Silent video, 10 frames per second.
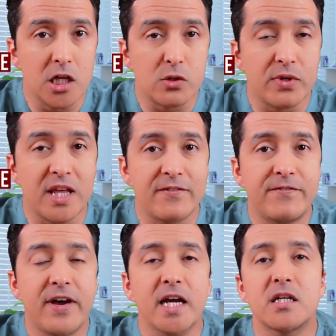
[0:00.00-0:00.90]
This will
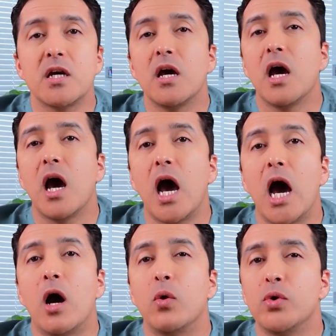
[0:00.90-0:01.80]
affect
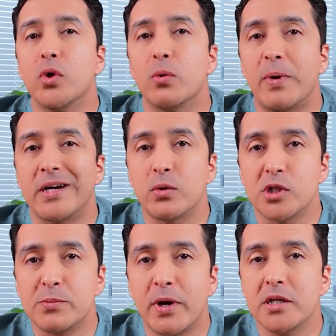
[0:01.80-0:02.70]
how your body
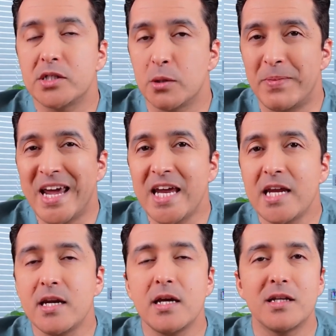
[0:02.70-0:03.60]
responds to
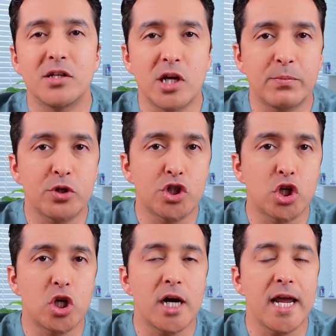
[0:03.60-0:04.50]
pain, the
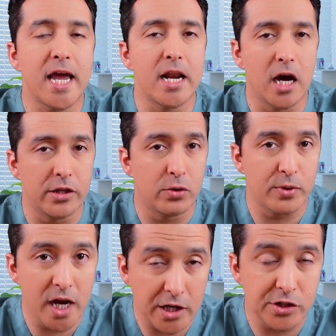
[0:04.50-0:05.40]
temperature, and other
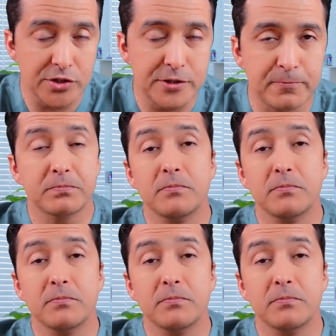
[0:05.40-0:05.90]
reactions.